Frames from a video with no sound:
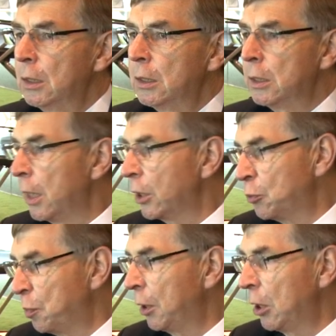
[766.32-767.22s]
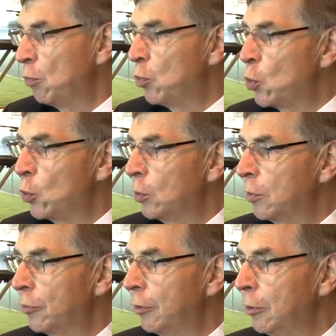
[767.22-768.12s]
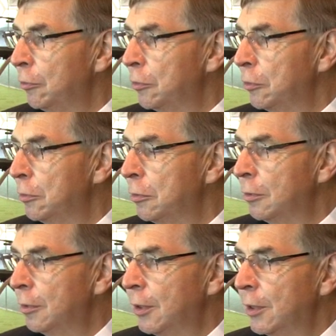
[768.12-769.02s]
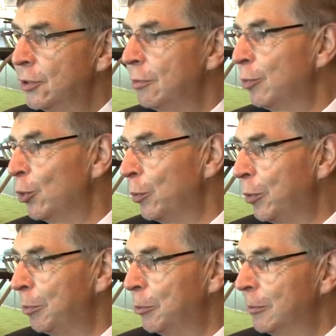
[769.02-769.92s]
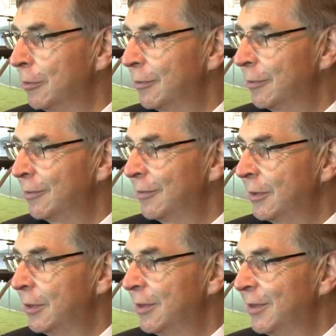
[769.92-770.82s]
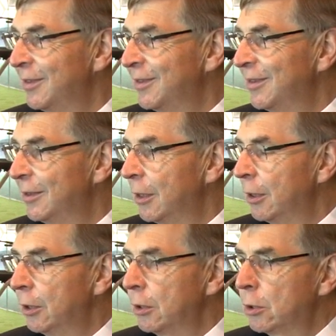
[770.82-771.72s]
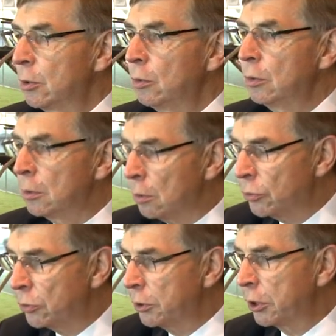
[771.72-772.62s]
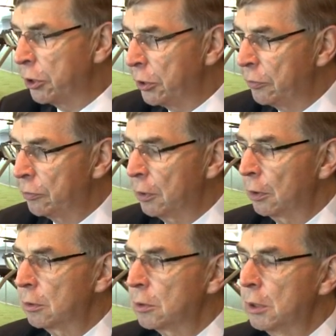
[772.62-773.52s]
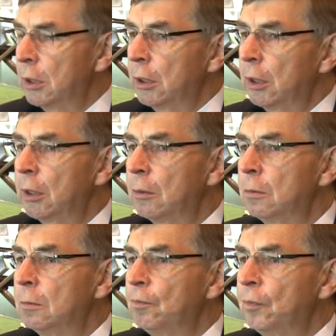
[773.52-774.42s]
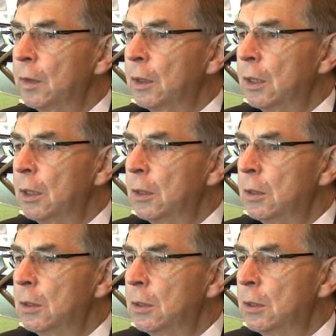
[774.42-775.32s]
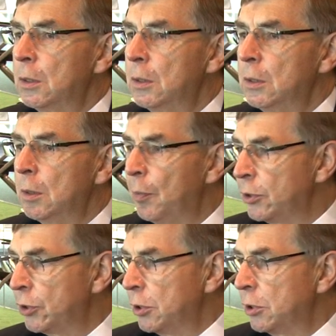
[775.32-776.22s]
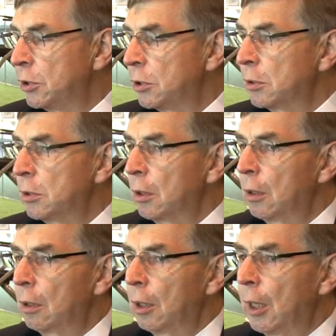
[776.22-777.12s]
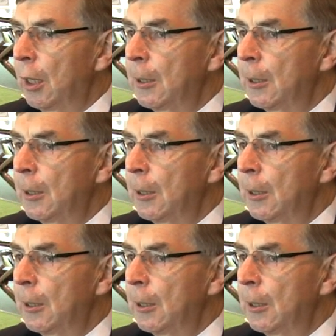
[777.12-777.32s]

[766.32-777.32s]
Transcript: the next big important thing you do is employ people. That's right. So those are the key things. Now, uh, the business, uh,